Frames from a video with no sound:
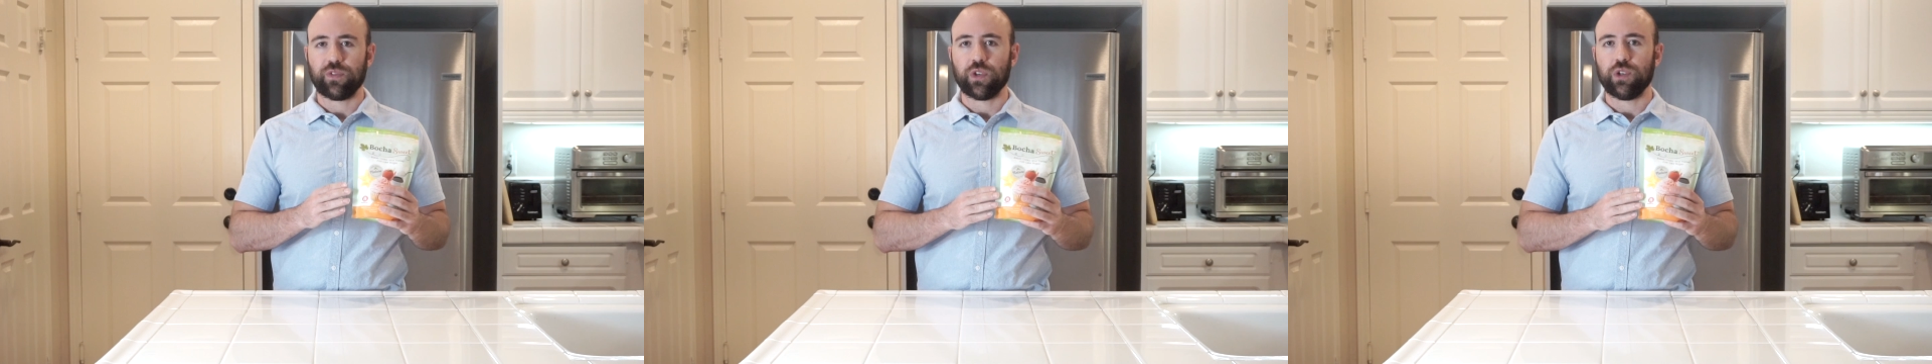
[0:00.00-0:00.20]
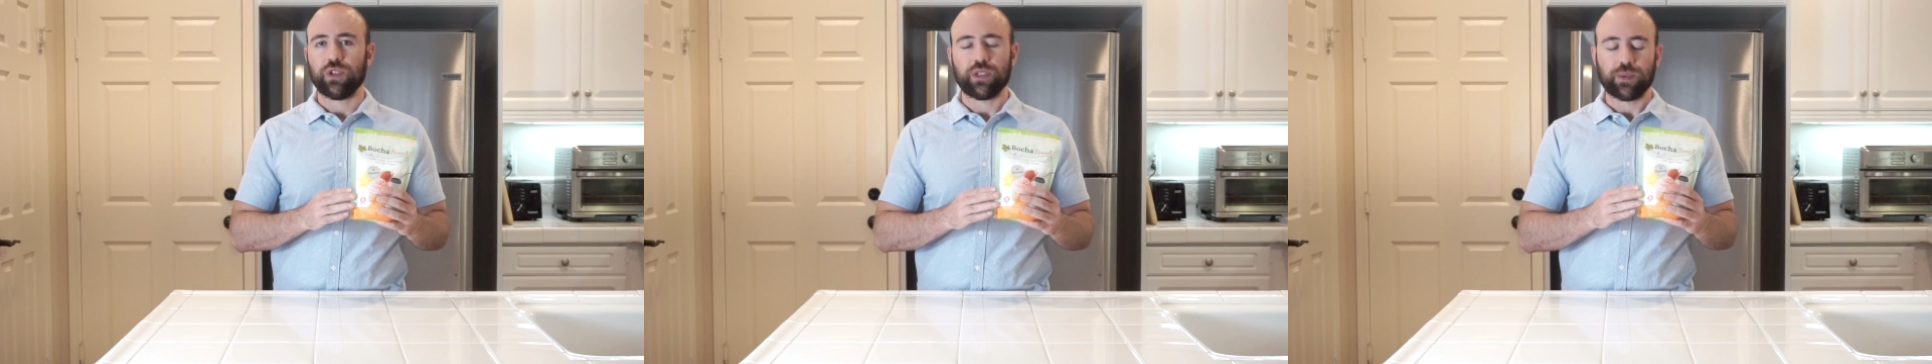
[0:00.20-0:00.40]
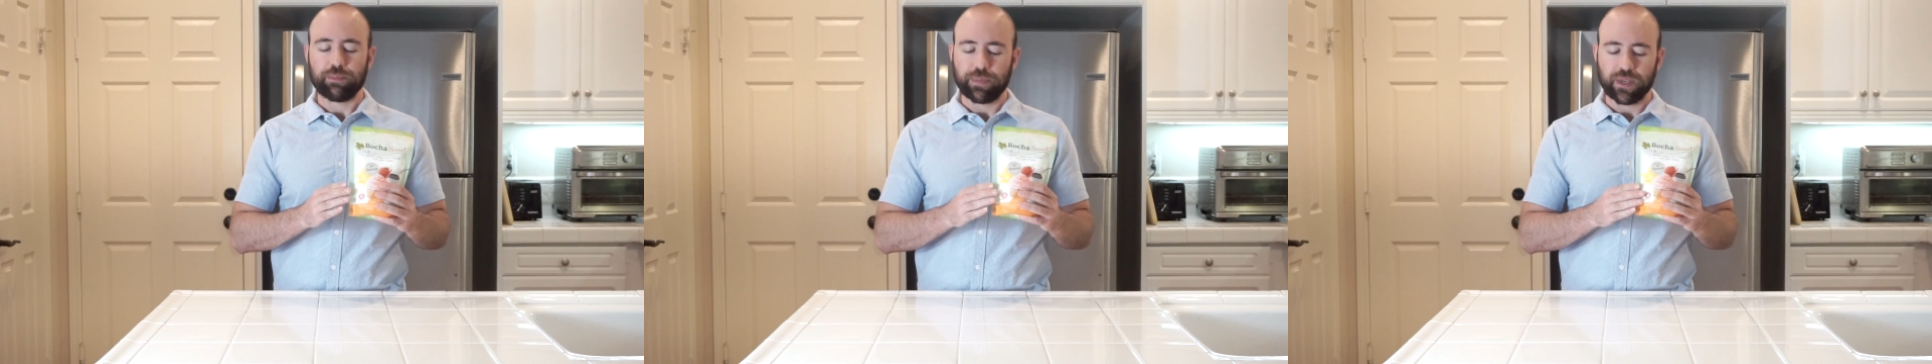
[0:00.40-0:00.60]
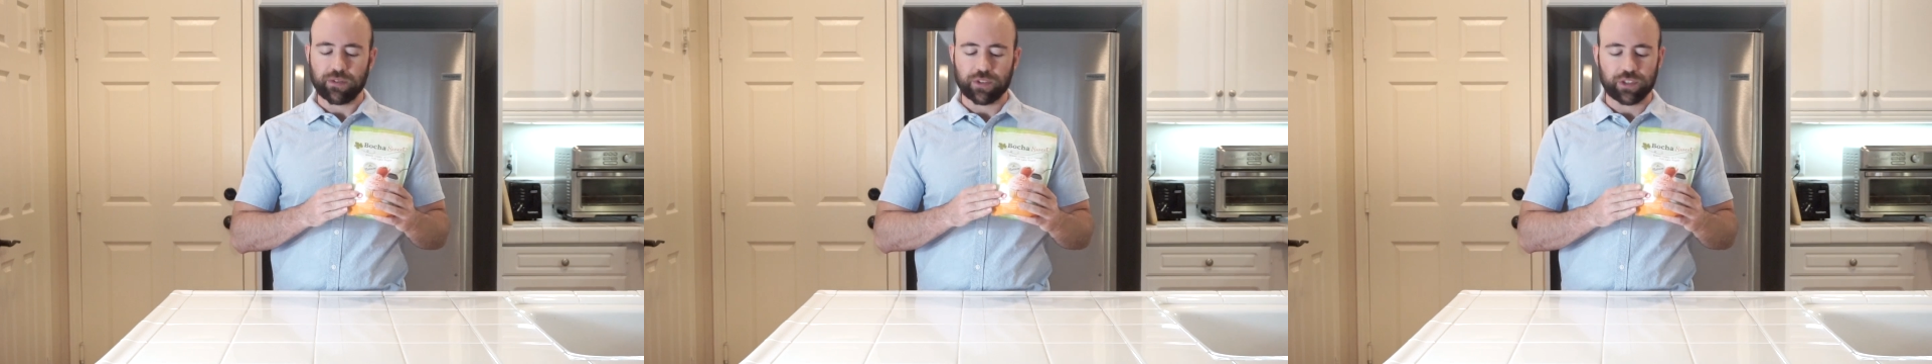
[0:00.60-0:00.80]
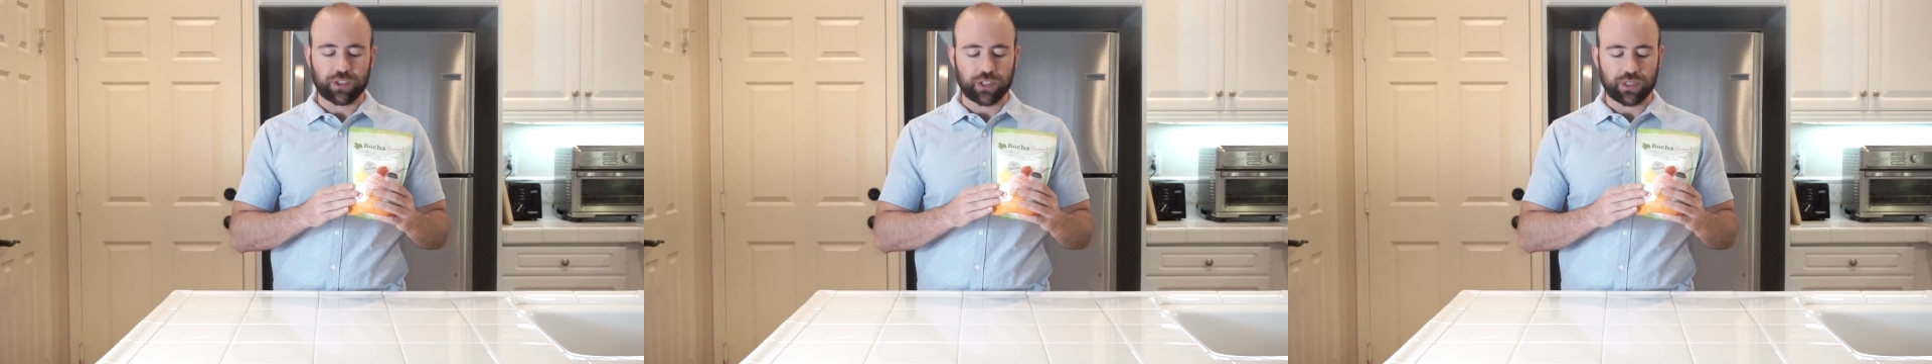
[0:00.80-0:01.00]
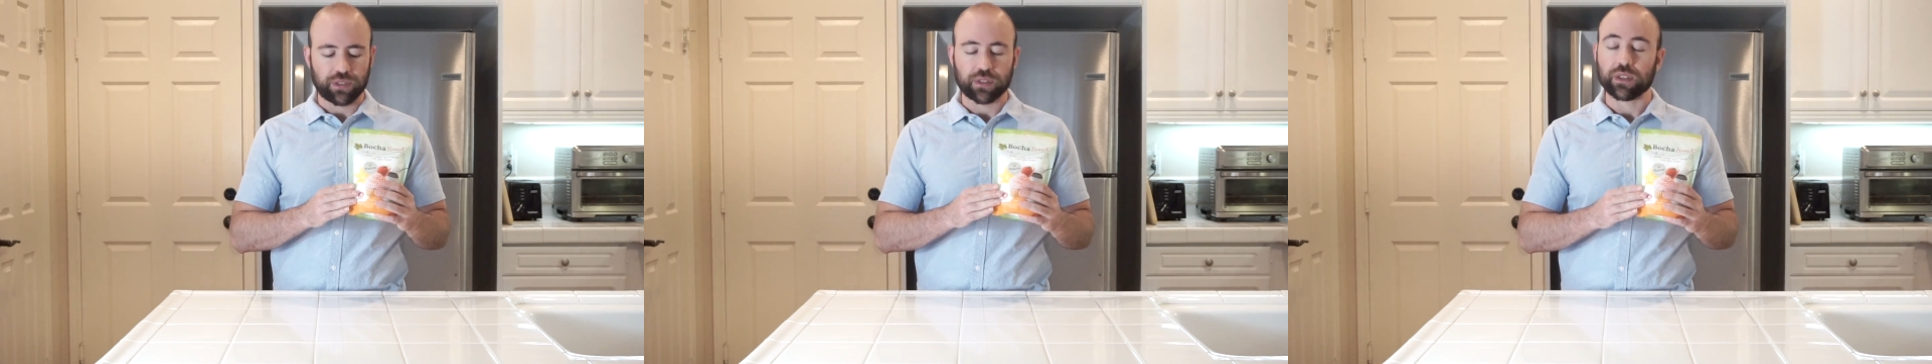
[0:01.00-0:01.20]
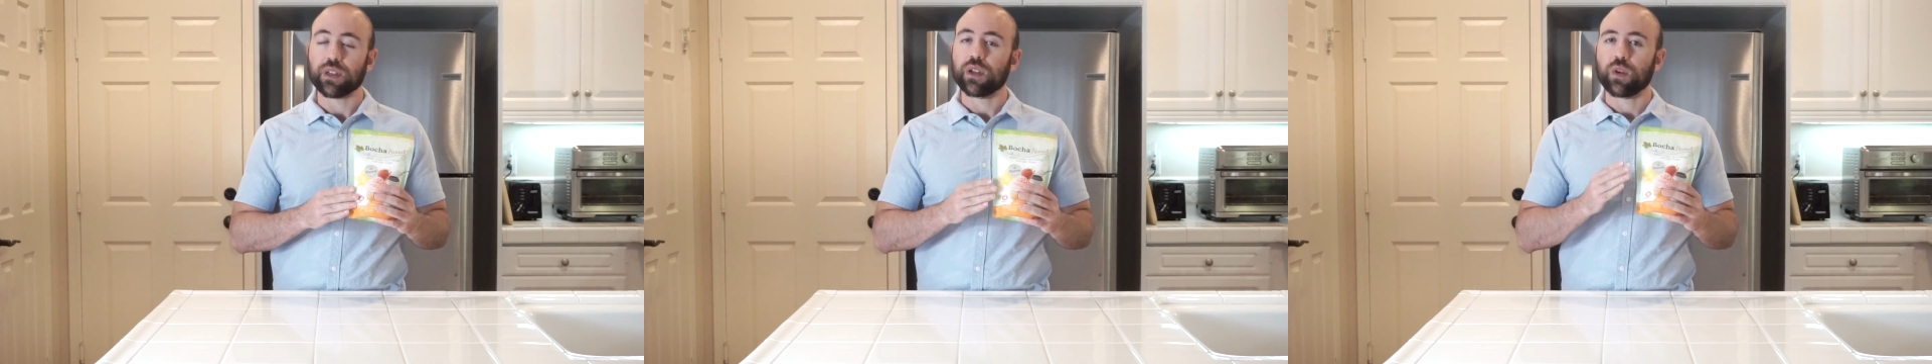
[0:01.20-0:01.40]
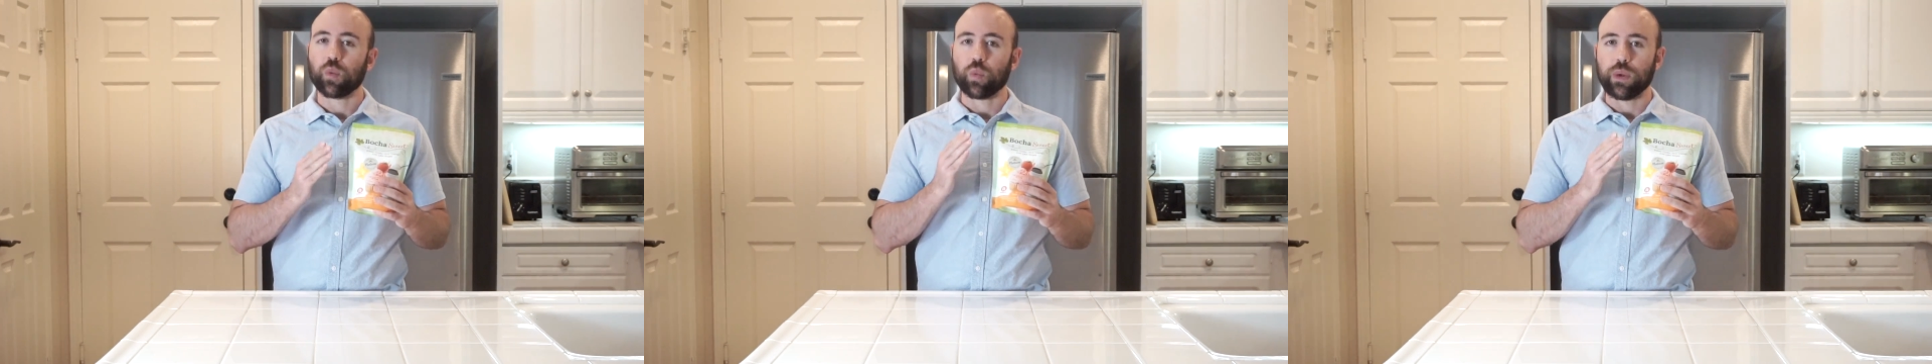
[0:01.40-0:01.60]
foods and beverages
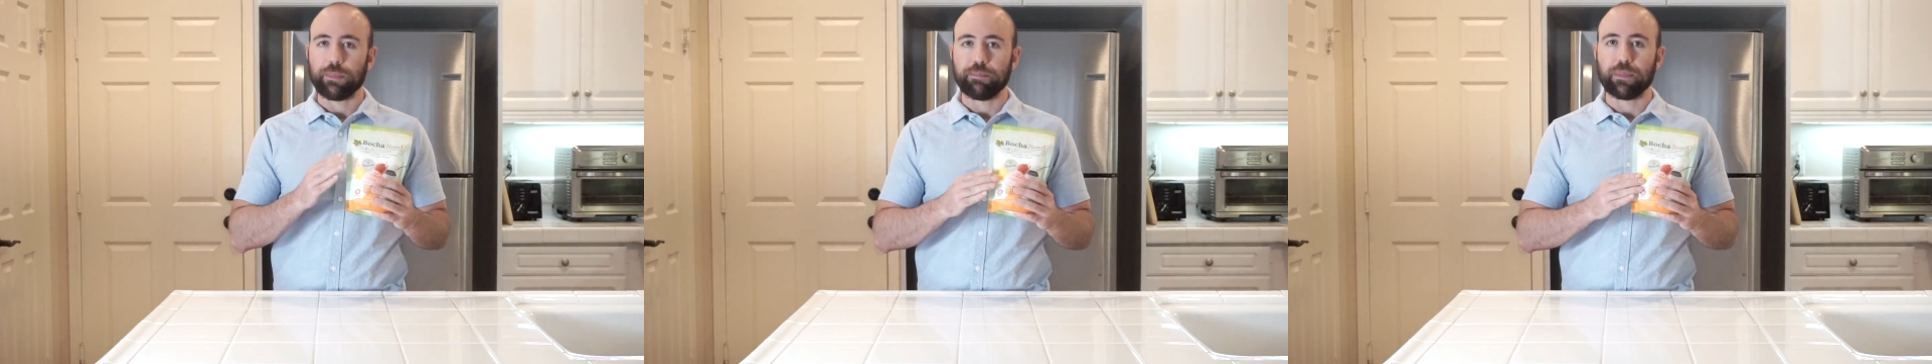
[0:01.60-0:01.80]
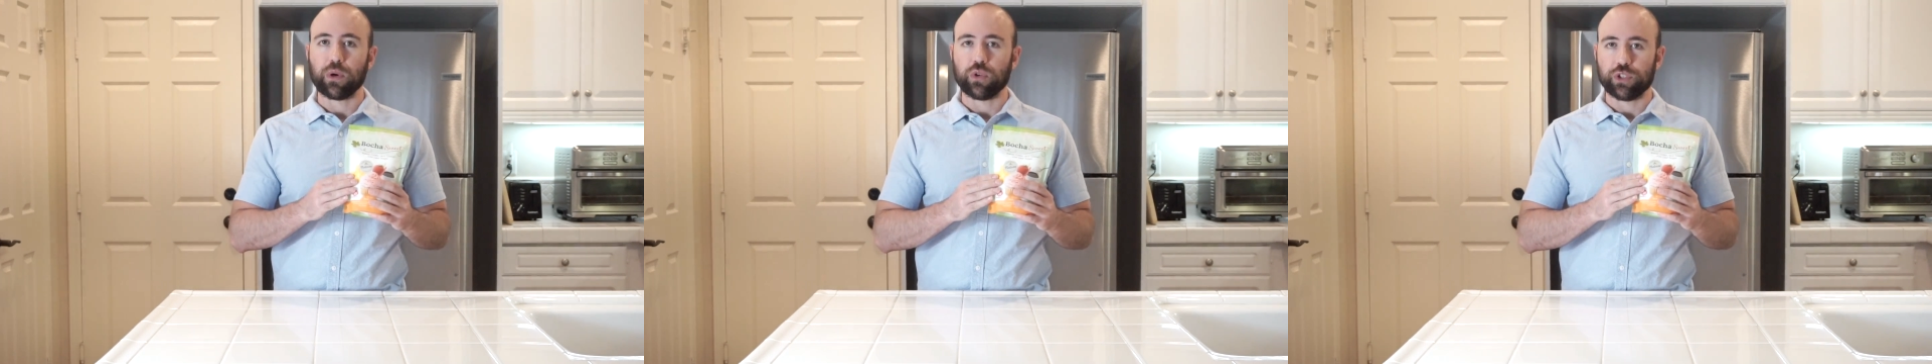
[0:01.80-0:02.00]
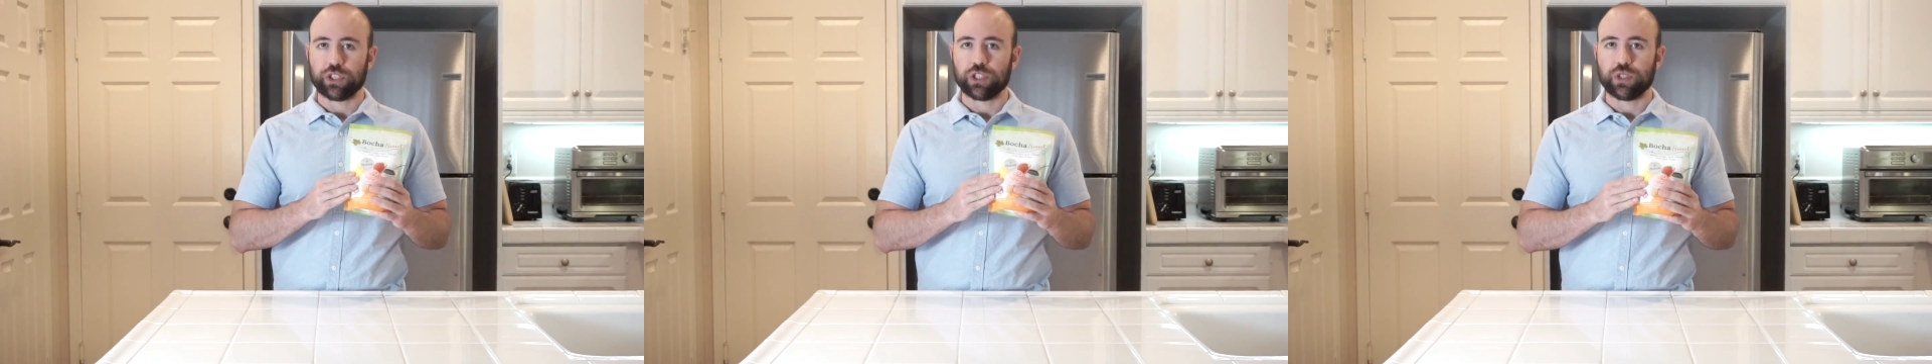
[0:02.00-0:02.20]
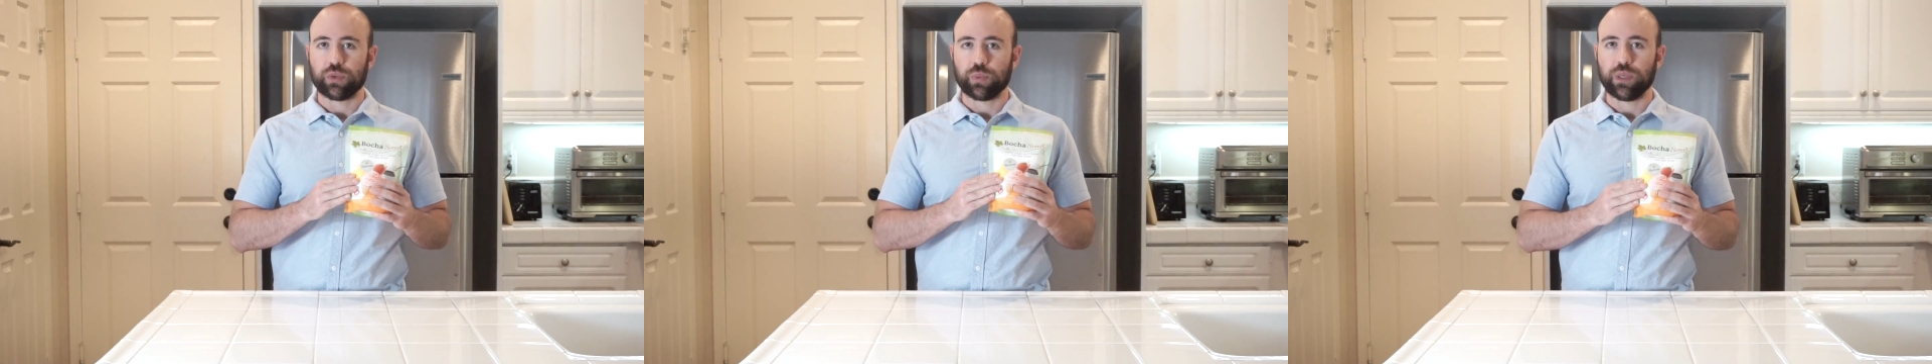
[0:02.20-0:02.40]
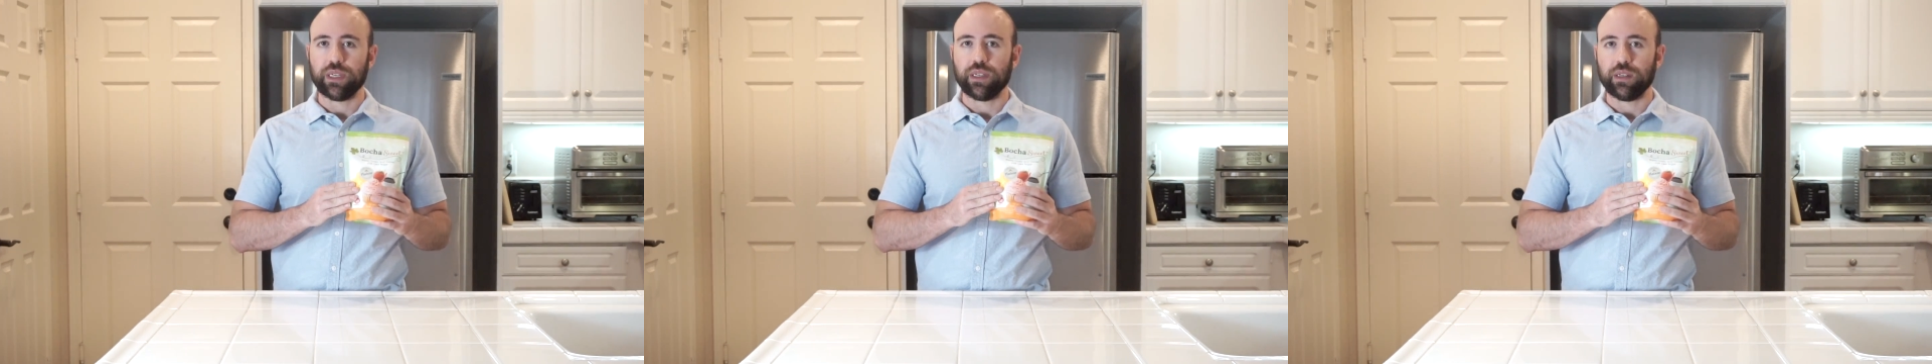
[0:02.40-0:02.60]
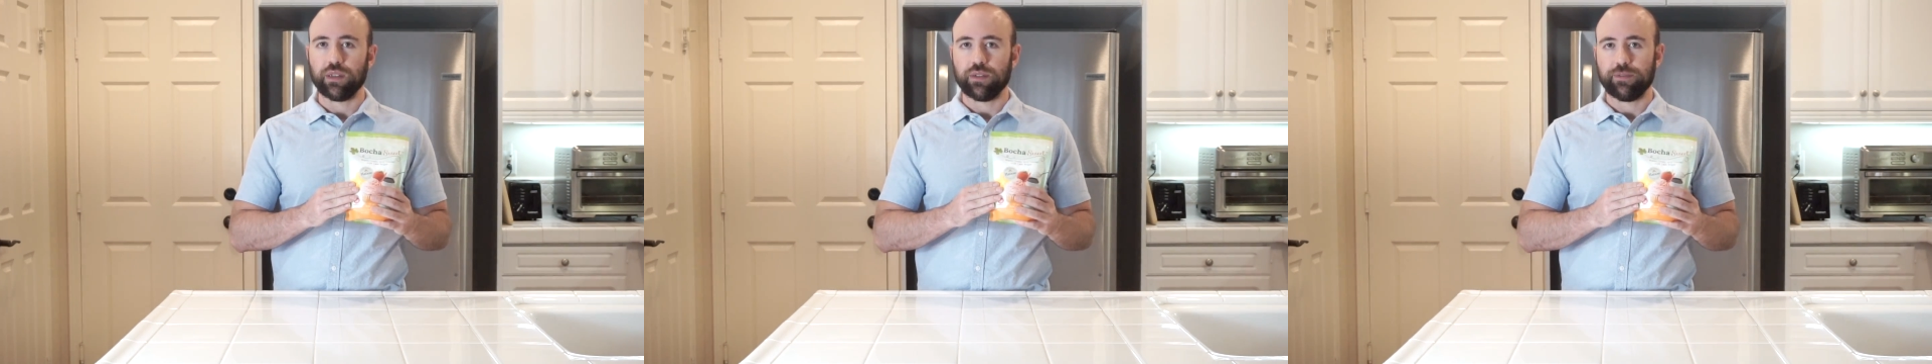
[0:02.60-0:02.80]
with BochaSweet.